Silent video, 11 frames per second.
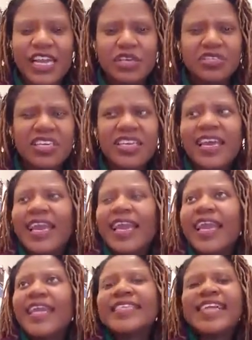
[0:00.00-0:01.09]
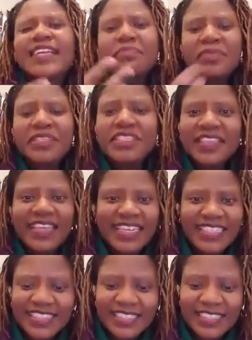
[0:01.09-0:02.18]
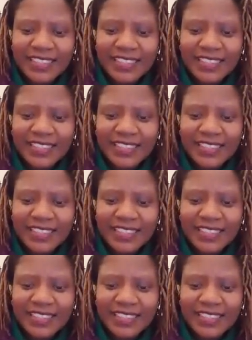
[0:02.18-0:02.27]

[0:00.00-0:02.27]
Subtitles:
You see, it's an admission that